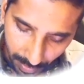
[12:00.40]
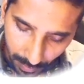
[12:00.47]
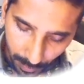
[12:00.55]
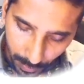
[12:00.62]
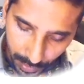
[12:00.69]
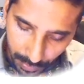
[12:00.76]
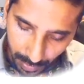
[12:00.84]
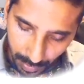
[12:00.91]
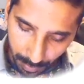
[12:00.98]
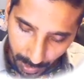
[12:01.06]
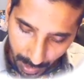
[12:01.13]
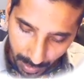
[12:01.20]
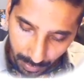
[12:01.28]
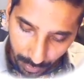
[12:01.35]
which you can
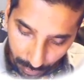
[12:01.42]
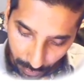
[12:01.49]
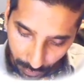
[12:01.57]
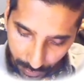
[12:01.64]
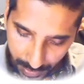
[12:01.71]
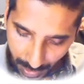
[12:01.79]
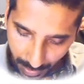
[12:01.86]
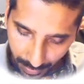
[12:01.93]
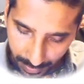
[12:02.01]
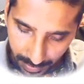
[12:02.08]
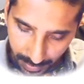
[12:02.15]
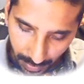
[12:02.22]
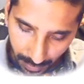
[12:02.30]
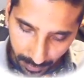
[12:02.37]
pay to use that as a
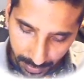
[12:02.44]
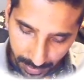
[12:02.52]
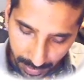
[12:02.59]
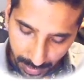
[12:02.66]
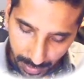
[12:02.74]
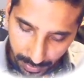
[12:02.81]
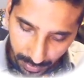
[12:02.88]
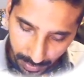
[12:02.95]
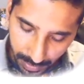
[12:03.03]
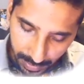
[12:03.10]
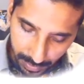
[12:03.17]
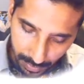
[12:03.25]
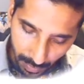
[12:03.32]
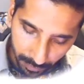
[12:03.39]
service. So this
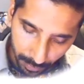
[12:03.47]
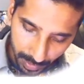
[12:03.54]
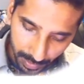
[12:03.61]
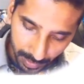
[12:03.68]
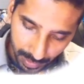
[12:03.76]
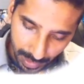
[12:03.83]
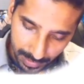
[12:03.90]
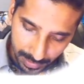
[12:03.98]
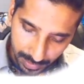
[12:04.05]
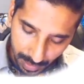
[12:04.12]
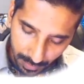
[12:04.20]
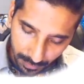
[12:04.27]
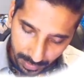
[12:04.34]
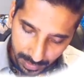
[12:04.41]
is software as a
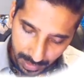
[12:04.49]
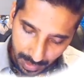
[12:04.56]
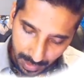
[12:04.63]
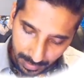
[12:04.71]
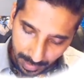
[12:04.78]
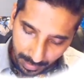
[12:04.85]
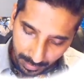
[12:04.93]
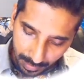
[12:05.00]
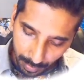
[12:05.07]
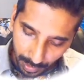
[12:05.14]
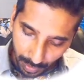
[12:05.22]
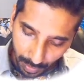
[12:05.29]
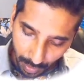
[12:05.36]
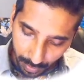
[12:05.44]
service that can
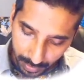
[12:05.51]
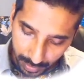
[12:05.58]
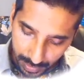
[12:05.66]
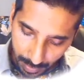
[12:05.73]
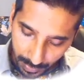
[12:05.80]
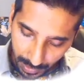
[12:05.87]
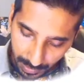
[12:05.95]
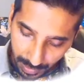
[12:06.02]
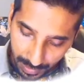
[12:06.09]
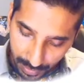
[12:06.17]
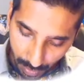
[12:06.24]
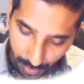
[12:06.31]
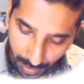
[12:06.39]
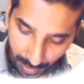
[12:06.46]
be something that is
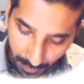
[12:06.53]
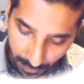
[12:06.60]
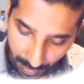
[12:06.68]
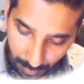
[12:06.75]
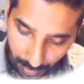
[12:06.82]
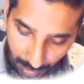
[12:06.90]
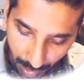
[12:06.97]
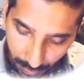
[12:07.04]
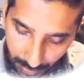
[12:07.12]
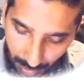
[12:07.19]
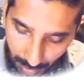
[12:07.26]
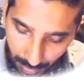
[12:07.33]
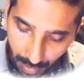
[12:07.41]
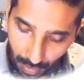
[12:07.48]
already available out
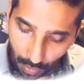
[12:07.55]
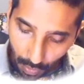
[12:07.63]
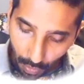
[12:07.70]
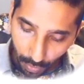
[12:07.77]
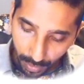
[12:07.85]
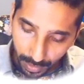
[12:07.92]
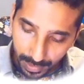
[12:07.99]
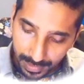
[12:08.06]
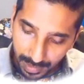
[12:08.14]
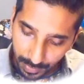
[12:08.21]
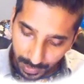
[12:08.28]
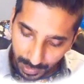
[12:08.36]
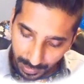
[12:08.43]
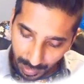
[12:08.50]
there, or
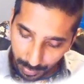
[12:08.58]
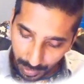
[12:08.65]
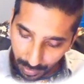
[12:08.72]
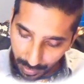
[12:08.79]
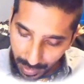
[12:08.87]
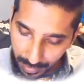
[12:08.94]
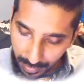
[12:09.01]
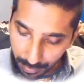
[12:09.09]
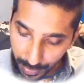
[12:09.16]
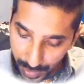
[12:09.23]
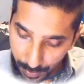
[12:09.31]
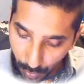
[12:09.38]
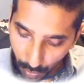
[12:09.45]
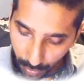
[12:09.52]
something can be created
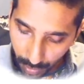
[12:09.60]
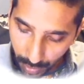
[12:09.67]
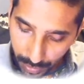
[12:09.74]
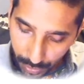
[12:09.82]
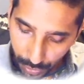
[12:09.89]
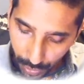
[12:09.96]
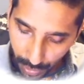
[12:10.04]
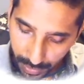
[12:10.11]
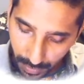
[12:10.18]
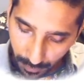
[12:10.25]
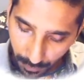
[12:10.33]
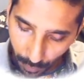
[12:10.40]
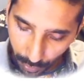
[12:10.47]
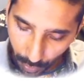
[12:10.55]
bespoke just
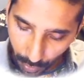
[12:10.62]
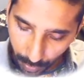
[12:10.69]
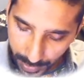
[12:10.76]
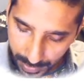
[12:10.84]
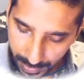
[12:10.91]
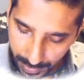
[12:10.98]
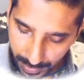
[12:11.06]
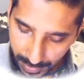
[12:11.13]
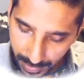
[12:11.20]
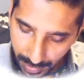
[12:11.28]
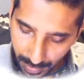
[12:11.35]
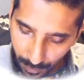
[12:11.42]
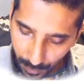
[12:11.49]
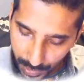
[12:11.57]
for your business,
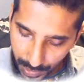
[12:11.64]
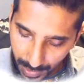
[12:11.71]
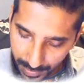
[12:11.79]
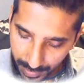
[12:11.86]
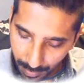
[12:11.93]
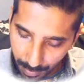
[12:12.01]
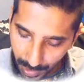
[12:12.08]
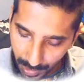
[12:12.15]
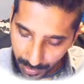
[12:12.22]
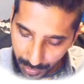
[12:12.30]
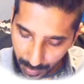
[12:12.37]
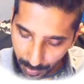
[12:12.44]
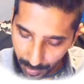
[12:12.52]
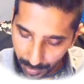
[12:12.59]
which ends up being
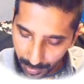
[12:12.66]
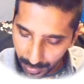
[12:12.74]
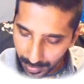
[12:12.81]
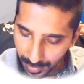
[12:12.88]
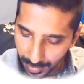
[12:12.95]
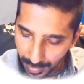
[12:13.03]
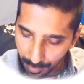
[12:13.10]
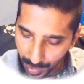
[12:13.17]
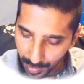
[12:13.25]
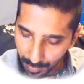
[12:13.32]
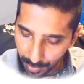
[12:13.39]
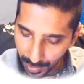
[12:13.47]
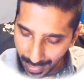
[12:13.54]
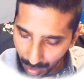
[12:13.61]
cheaper. It might
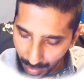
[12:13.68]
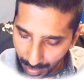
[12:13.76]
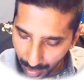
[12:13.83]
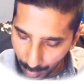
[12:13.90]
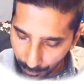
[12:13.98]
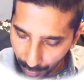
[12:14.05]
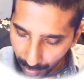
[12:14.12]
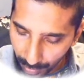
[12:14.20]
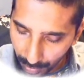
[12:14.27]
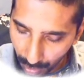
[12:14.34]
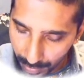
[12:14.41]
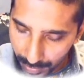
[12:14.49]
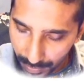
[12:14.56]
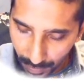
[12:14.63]
be an upfront
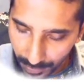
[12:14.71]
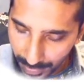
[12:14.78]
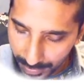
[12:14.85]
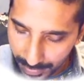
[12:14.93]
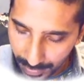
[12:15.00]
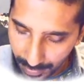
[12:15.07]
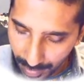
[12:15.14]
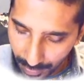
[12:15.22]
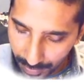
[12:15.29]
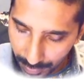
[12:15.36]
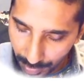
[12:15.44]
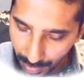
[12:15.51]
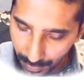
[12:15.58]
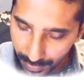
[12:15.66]
cost of, let's say,
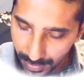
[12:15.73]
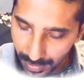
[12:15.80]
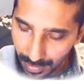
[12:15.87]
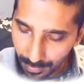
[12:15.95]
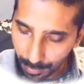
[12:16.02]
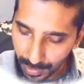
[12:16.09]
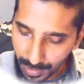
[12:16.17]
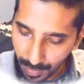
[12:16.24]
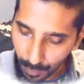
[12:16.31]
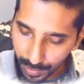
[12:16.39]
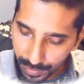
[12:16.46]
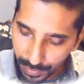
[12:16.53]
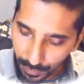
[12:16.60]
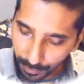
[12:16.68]
£1,000, but then
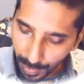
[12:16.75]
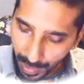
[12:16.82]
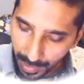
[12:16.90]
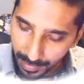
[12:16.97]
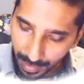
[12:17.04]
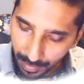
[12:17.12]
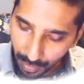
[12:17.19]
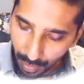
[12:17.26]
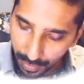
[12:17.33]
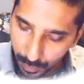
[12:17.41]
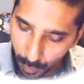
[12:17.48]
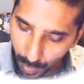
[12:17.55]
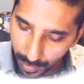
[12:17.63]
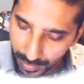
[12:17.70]
once you've paid that
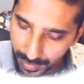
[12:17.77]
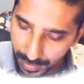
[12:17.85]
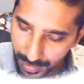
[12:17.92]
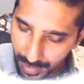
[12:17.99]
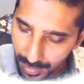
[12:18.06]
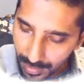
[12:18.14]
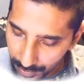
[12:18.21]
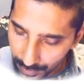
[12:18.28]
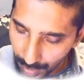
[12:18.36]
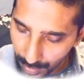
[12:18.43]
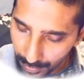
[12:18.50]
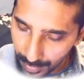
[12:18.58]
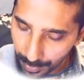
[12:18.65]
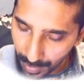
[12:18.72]
cost once,
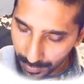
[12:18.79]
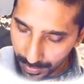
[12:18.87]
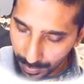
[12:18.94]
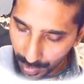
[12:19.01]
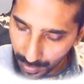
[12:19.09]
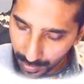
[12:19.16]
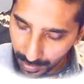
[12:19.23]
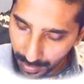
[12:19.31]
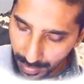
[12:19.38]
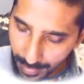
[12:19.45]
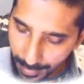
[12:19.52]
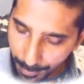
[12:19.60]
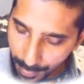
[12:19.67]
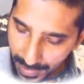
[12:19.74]
£200 a month
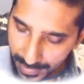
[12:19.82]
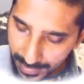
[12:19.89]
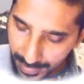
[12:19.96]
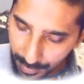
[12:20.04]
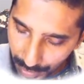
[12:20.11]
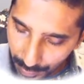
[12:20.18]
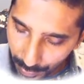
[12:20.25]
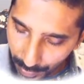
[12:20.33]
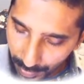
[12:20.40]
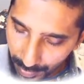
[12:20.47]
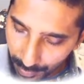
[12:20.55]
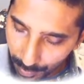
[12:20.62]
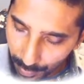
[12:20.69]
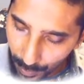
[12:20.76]
may seem cheaper,
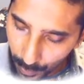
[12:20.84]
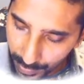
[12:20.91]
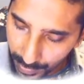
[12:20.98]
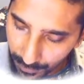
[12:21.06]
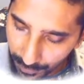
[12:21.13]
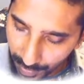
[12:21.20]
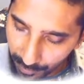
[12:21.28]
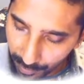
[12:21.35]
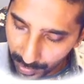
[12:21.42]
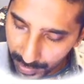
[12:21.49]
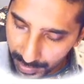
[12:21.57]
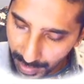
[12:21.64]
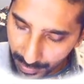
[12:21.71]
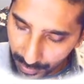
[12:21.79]
but within 5 months
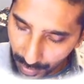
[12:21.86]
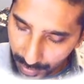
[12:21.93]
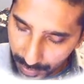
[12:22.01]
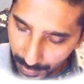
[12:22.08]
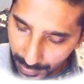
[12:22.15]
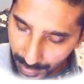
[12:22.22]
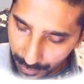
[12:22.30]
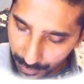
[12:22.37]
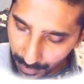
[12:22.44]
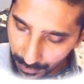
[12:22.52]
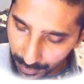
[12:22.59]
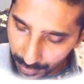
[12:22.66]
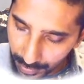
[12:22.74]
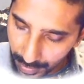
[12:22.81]
that cost will get
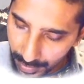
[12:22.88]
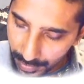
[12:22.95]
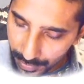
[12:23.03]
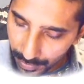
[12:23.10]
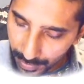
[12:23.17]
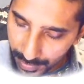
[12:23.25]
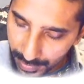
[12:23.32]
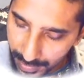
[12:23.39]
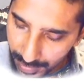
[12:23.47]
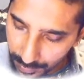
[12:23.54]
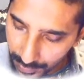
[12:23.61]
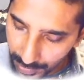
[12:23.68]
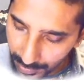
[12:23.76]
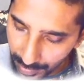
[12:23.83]
recovered. So this is
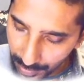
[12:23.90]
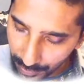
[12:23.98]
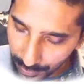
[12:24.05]
something that you